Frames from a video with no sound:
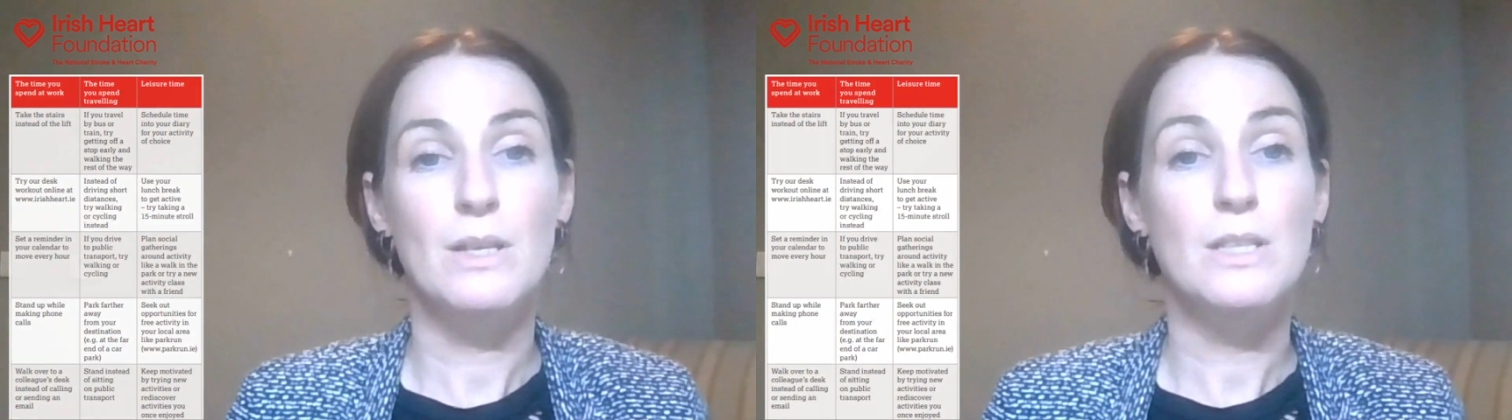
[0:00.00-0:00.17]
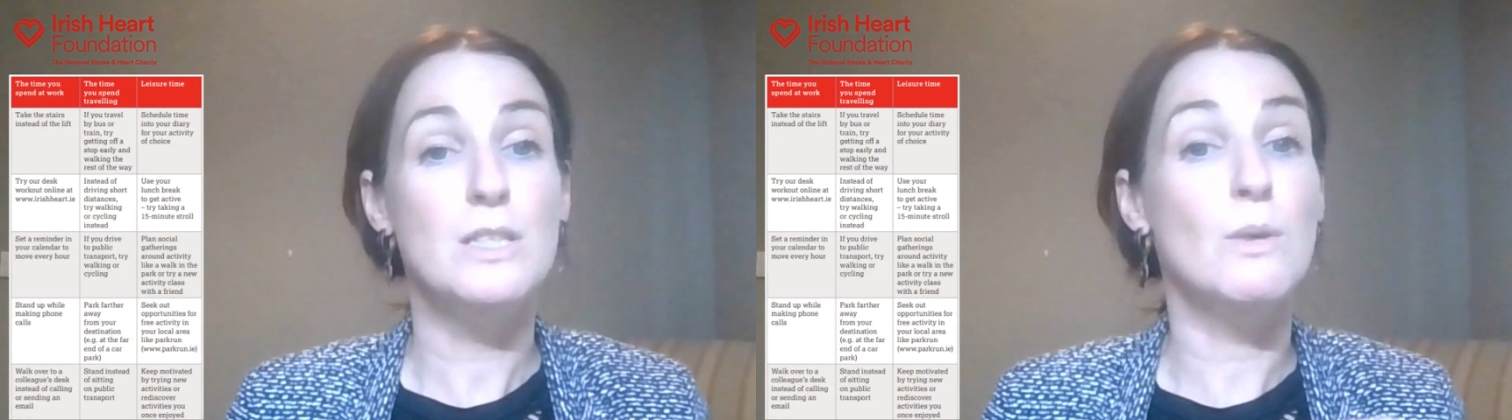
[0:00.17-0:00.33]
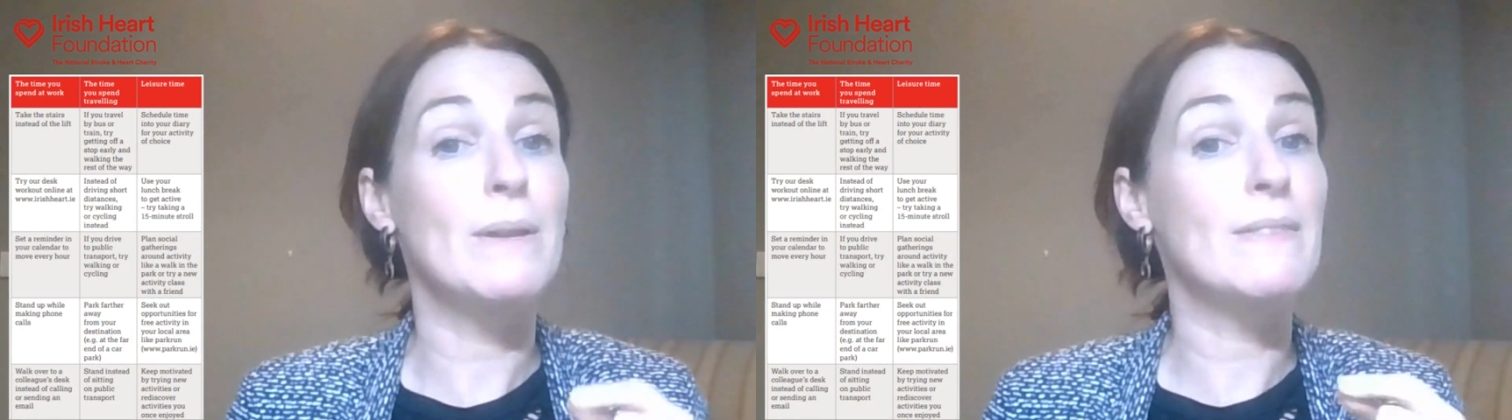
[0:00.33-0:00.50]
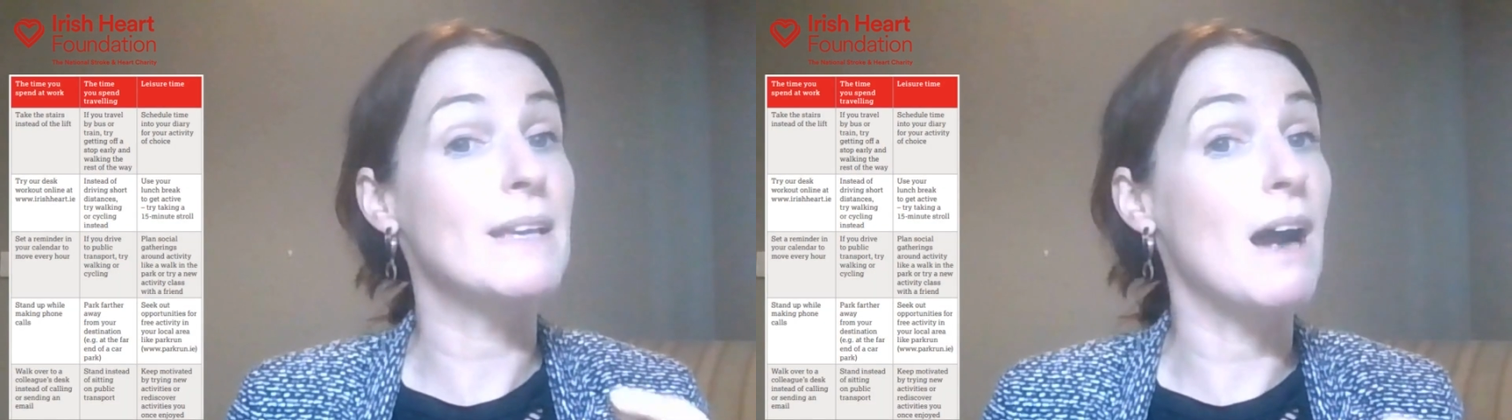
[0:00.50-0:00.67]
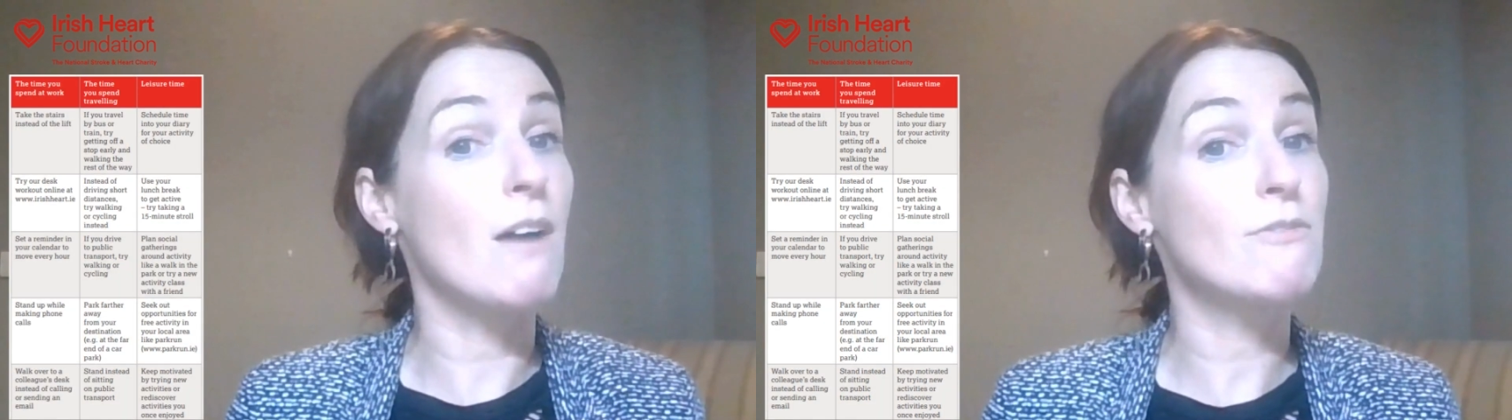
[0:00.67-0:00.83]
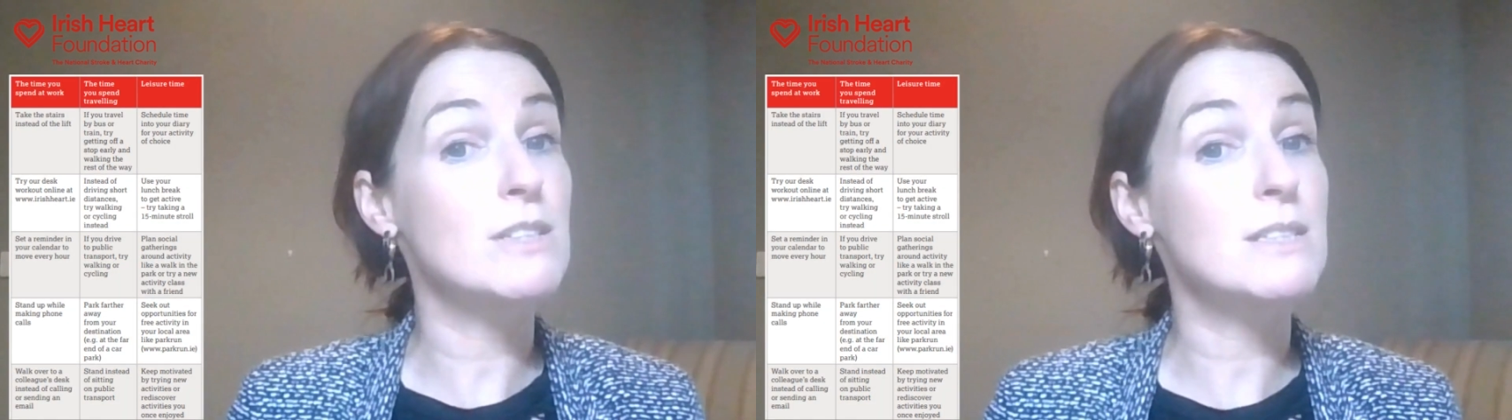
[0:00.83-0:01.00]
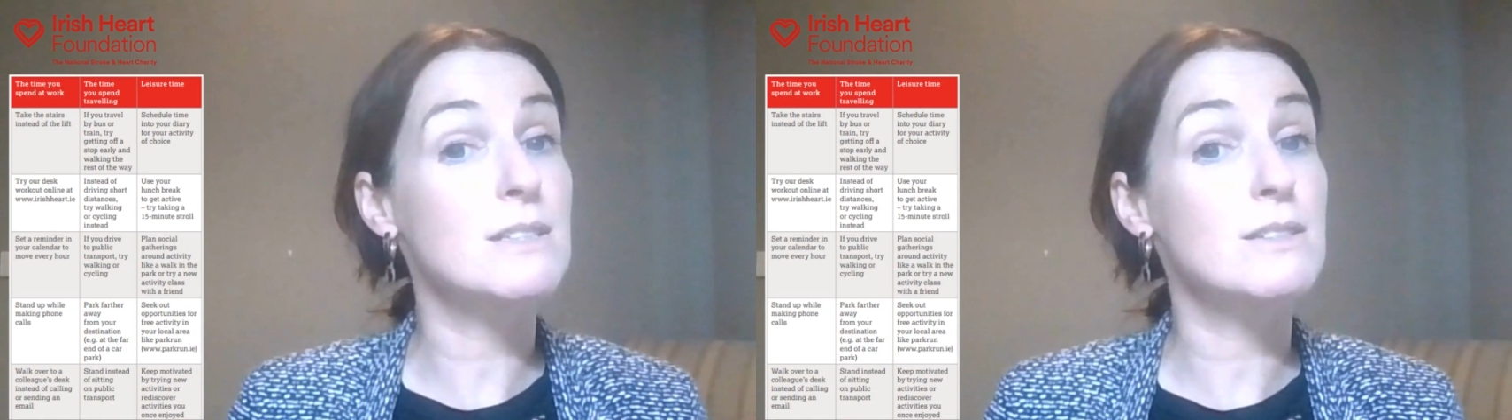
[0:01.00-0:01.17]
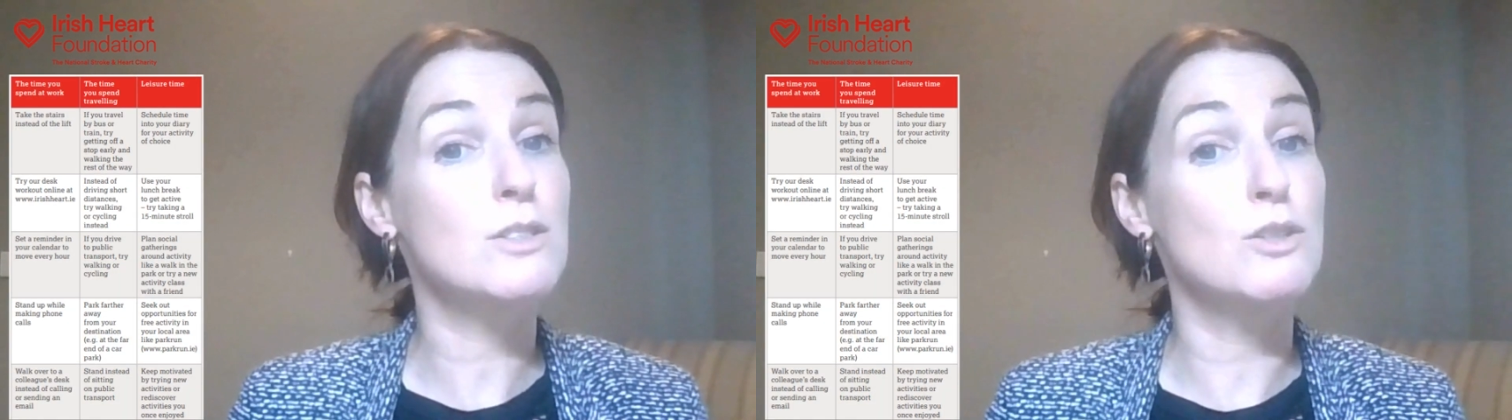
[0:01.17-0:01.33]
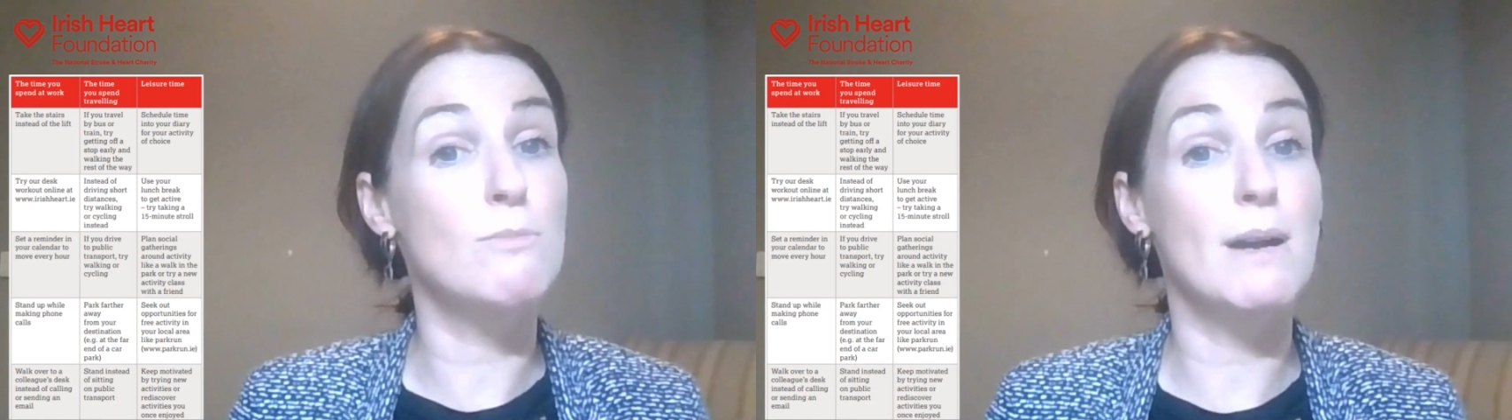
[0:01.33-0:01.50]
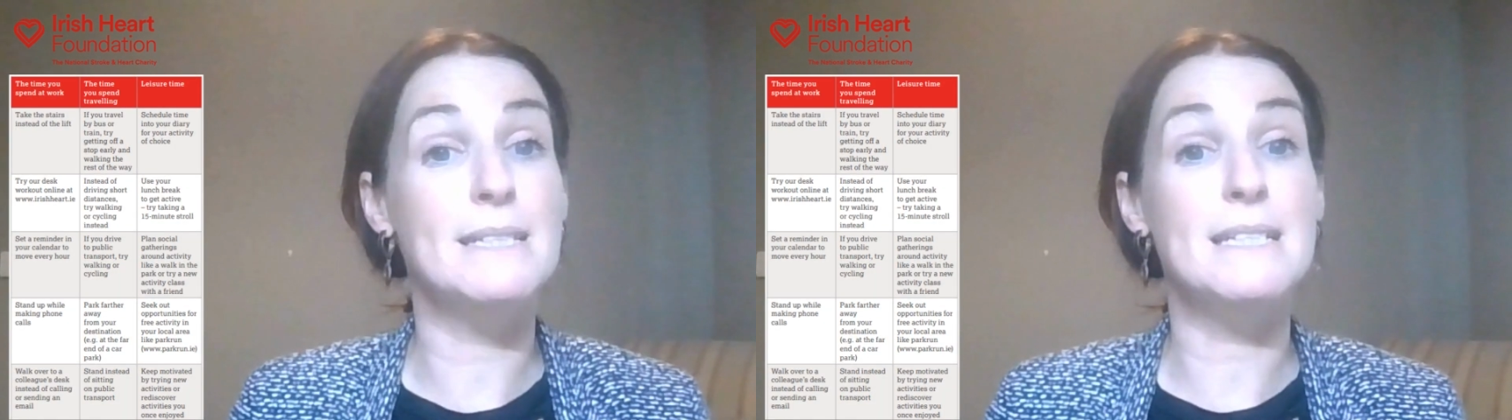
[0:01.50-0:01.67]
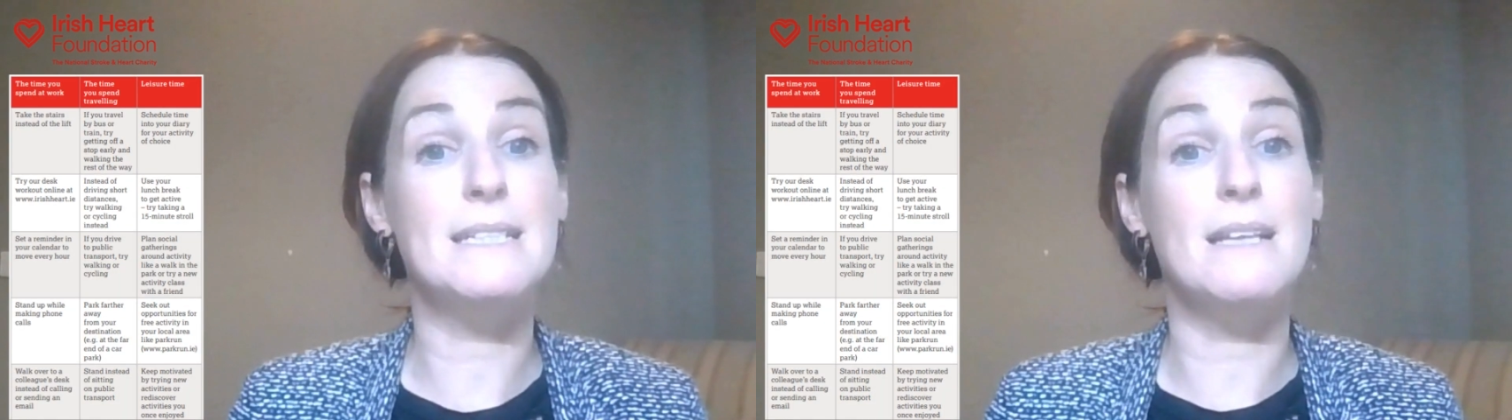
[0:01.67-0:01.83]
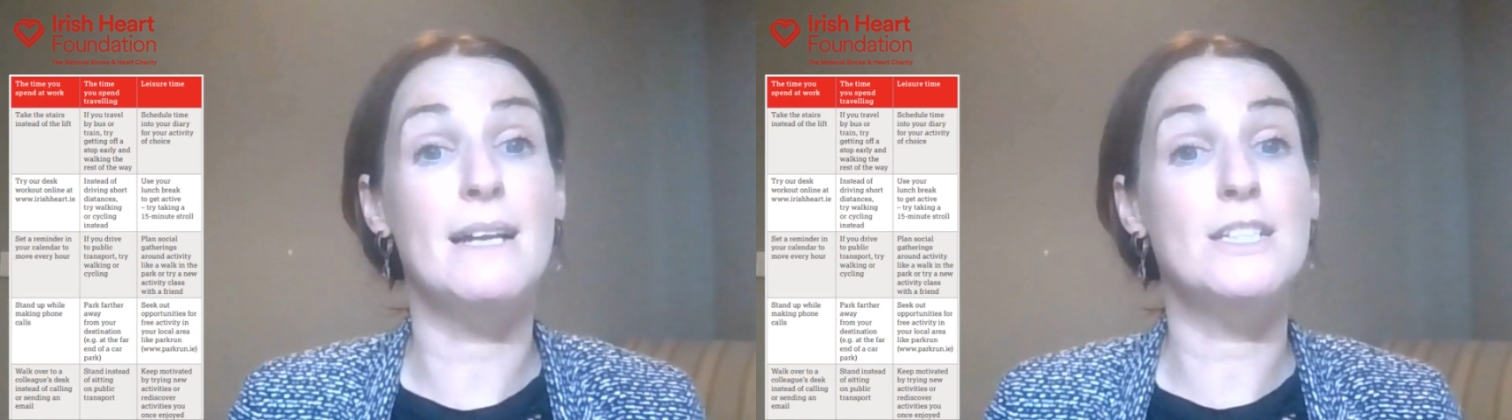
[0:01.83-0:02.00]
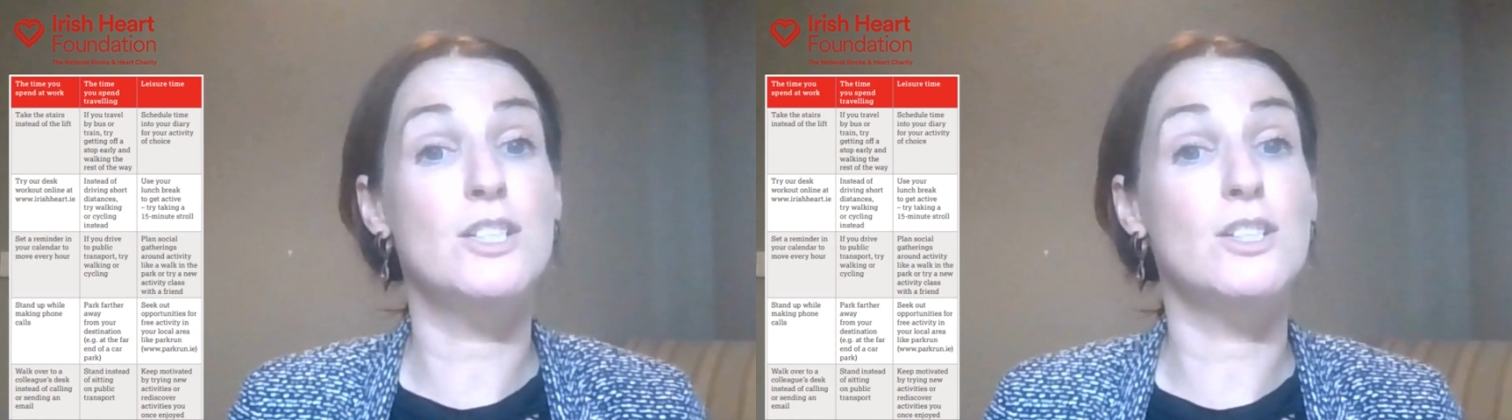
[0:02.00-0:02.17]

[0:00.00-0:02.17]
So in the office, you might decide